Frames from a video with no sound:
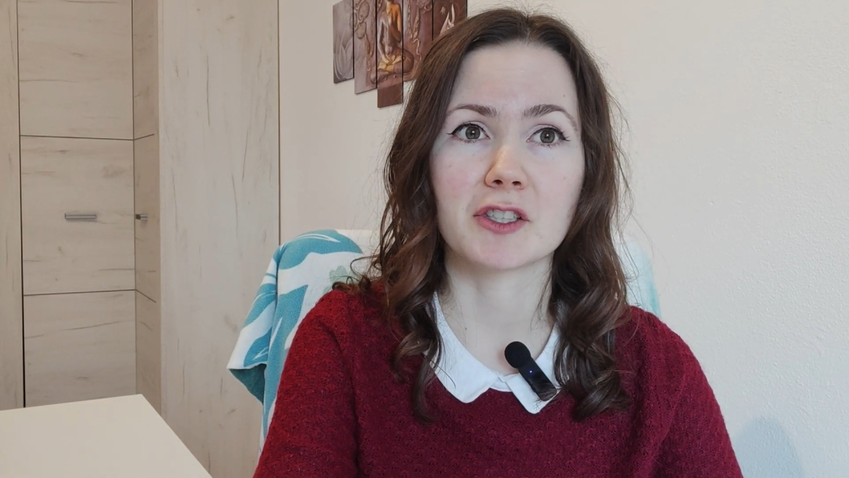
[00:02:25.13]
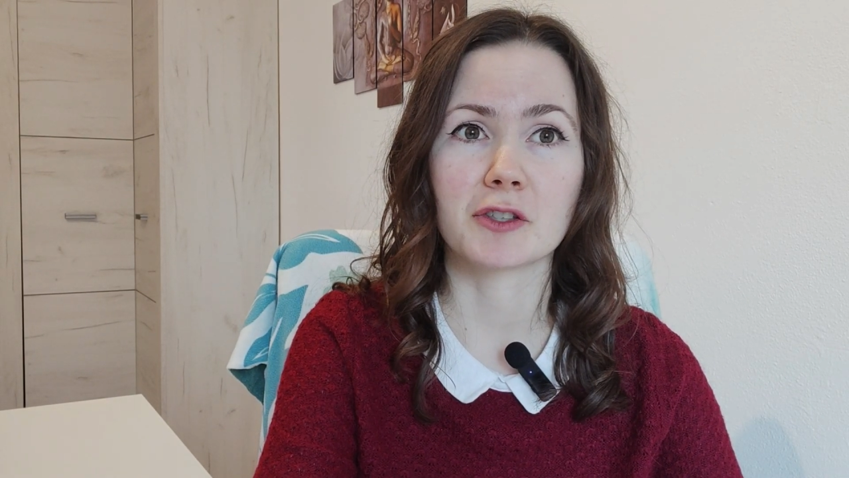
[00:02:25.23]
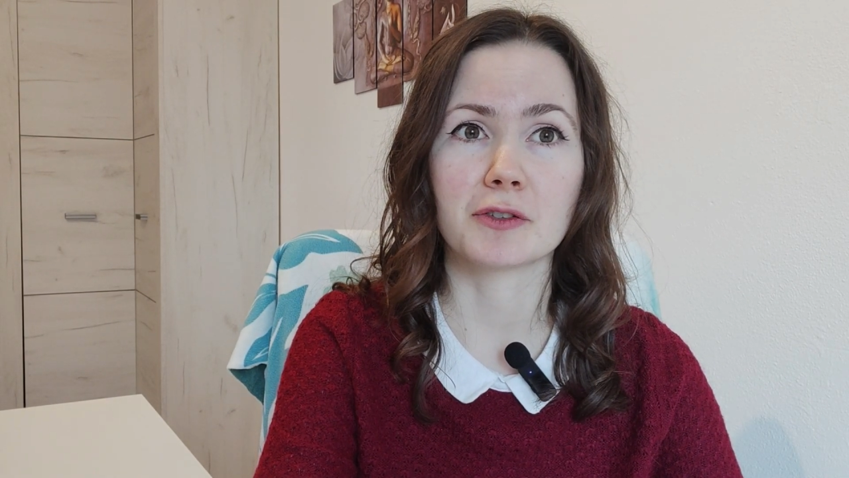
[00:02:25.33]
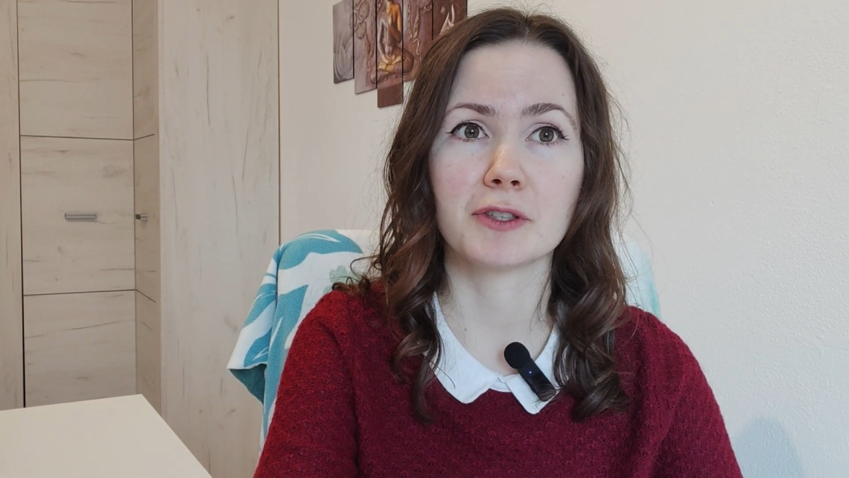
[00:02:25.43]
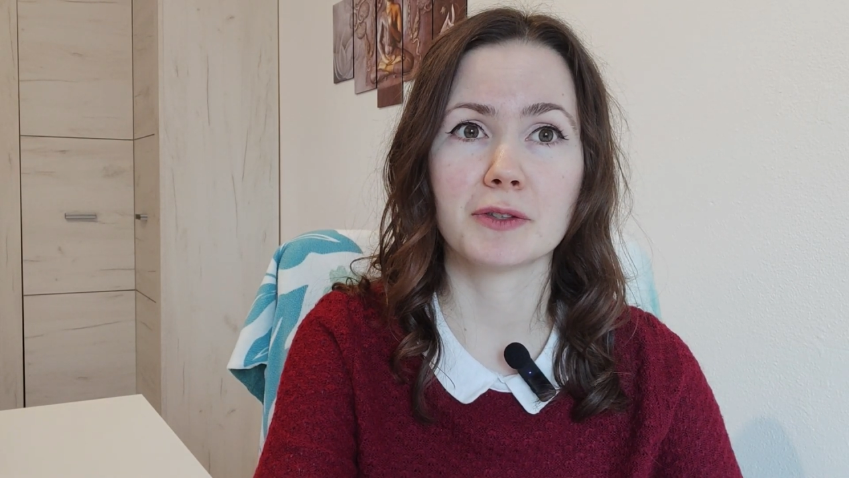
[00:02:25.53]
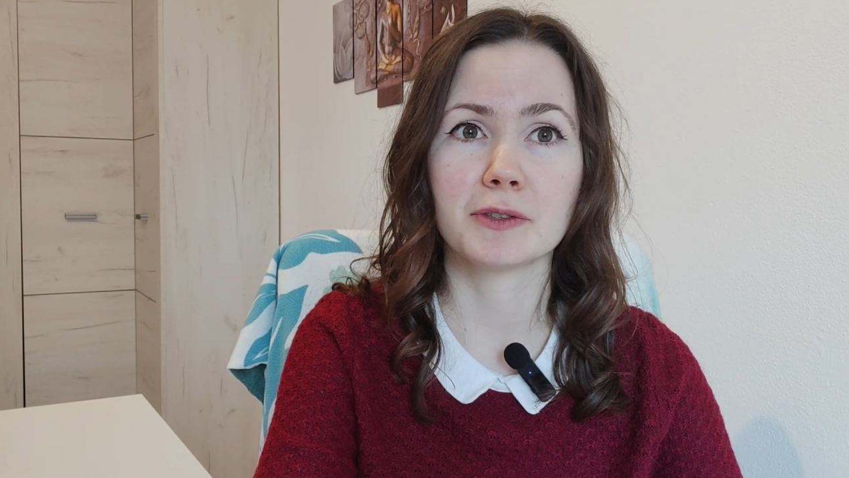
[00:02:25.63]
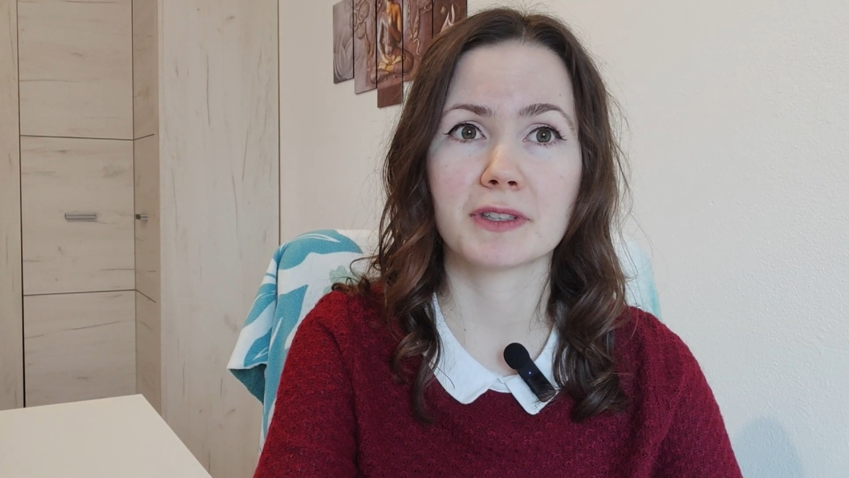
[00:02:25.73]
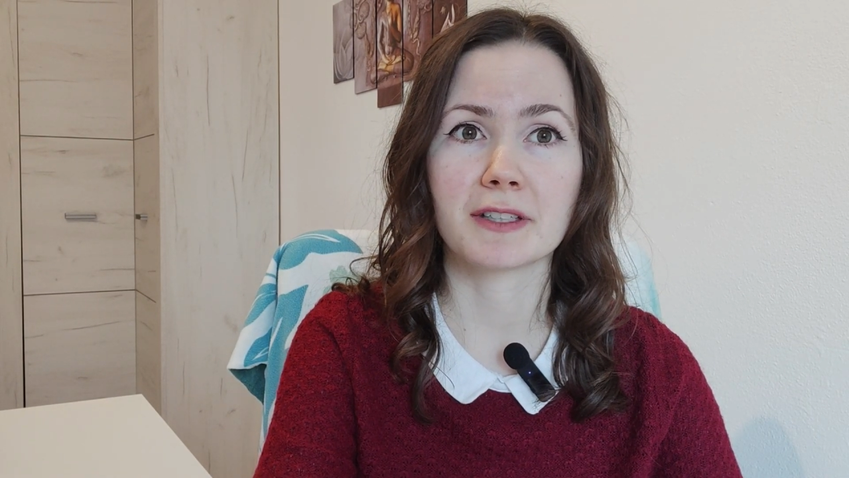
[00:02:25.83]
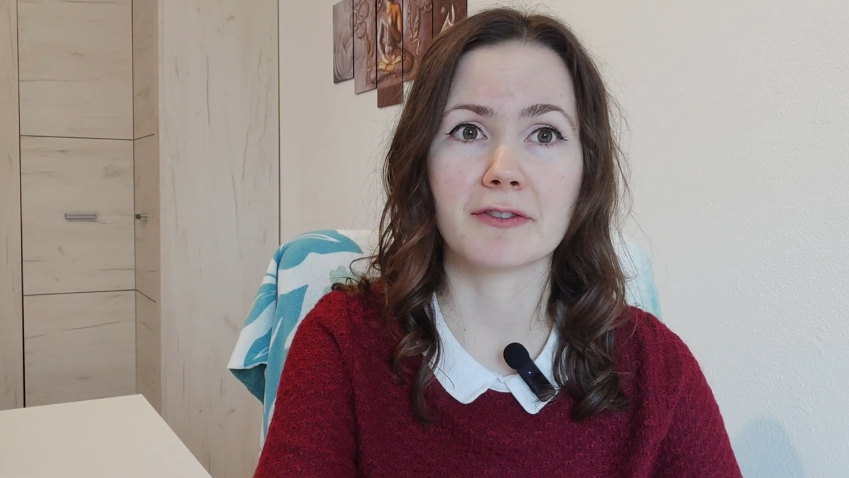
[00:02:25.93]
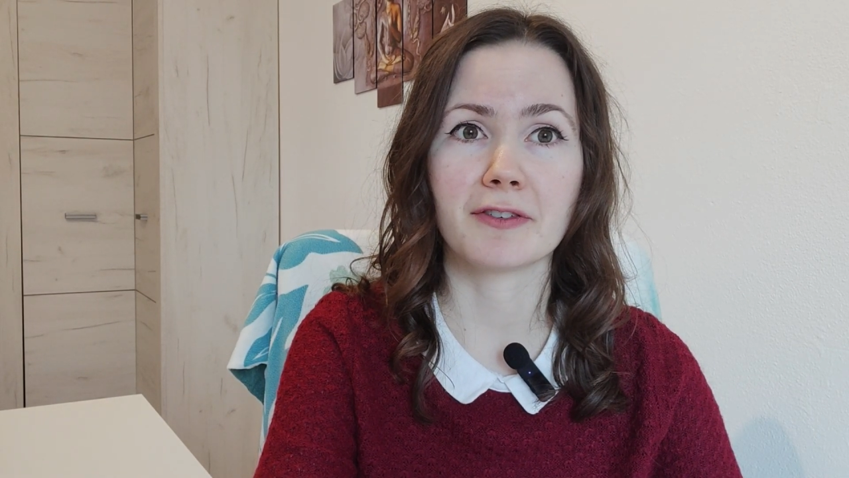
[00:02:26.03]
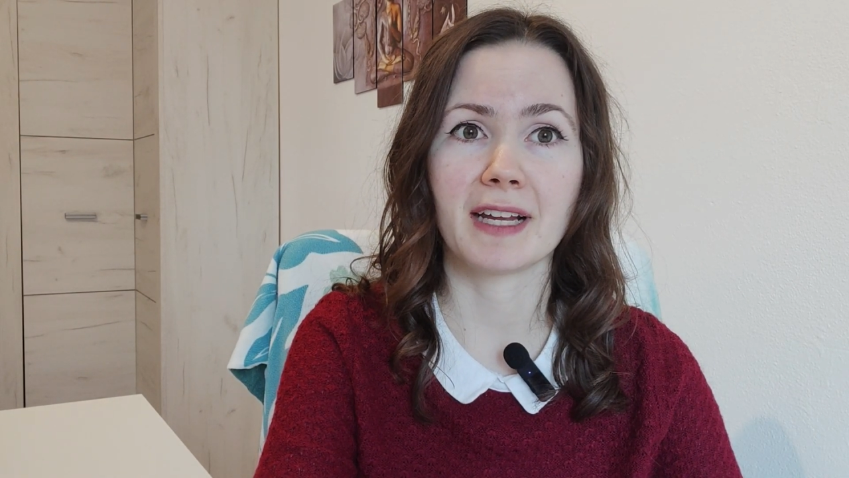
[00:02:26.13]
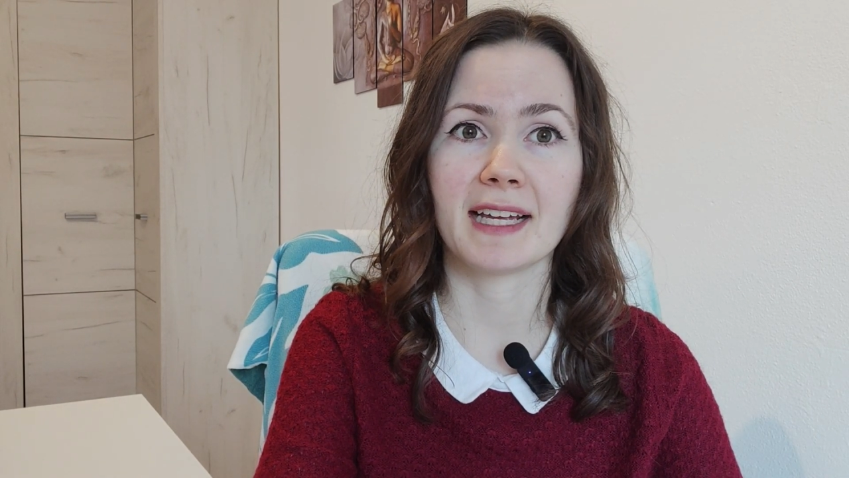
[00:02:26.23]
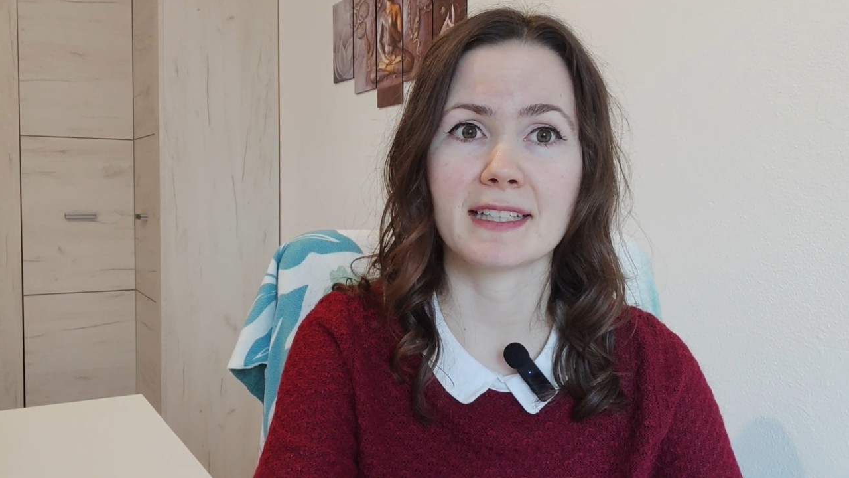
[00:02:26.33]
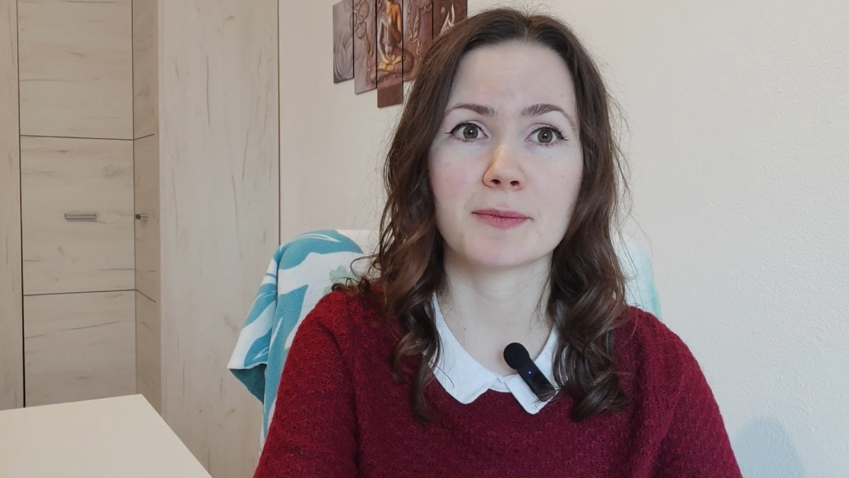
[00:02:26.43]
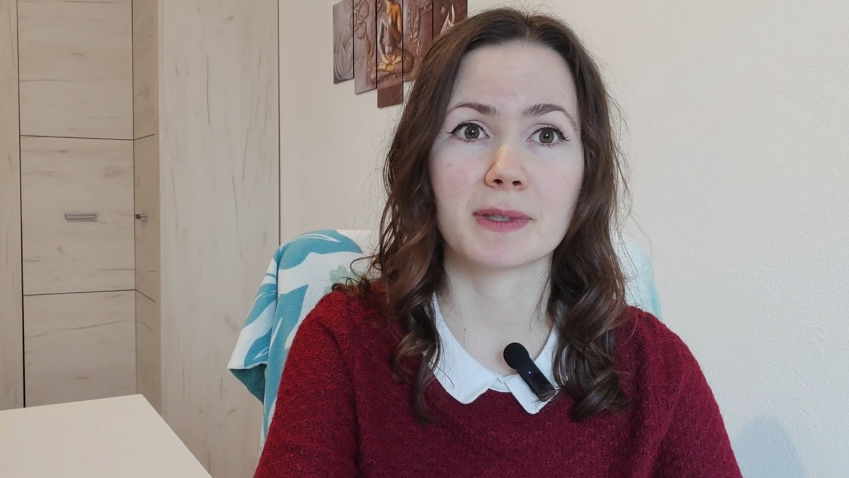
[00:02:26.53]
show you the
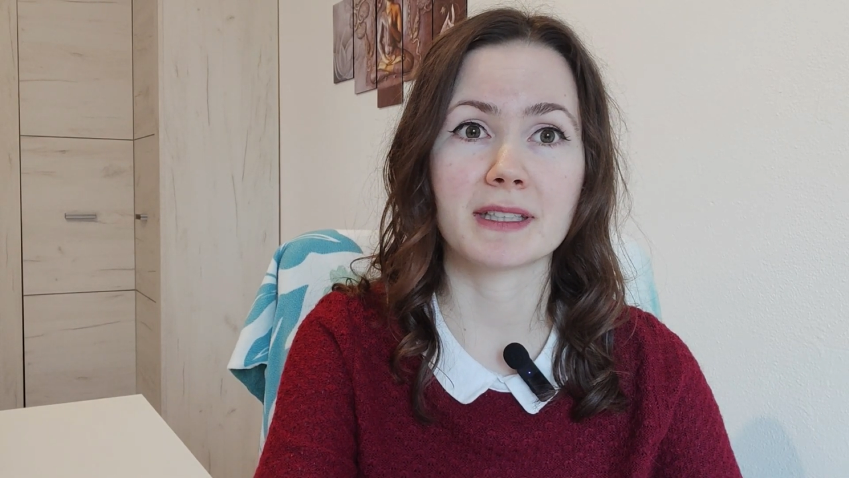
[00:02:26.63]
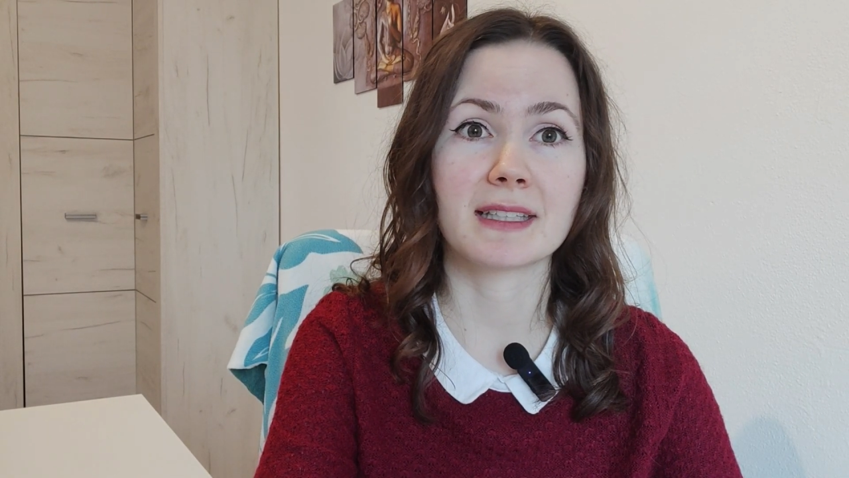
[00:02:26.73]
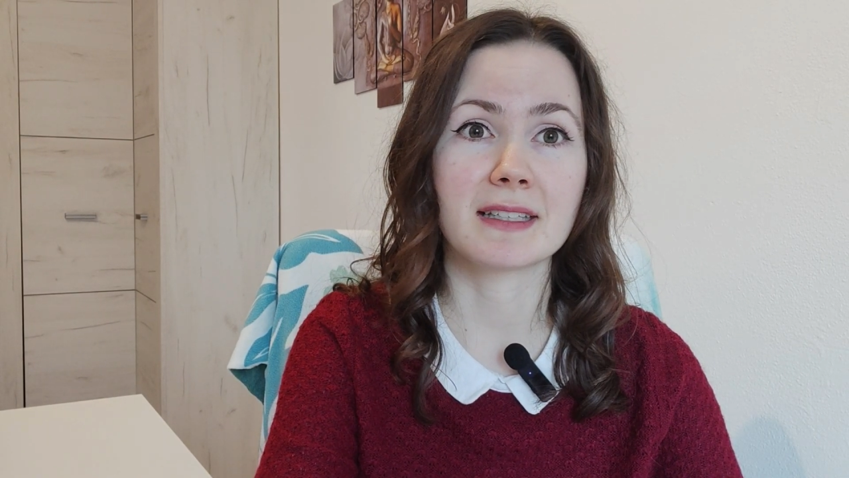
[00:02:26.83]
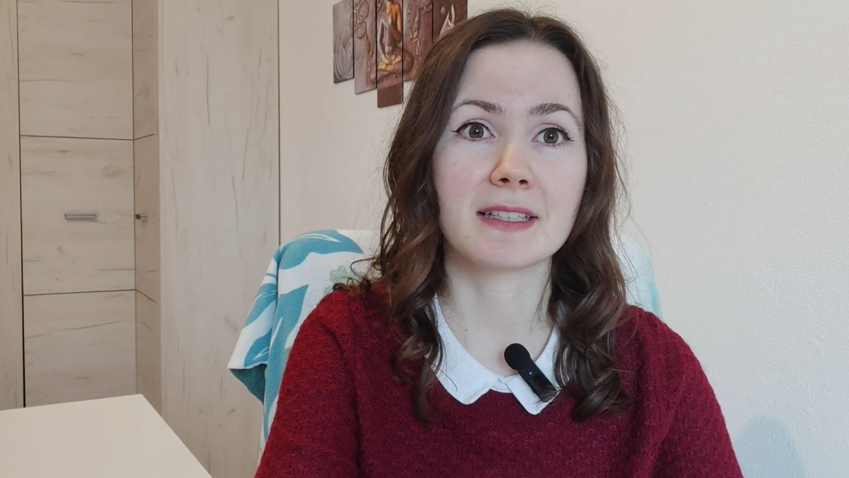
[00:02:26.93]
flat, but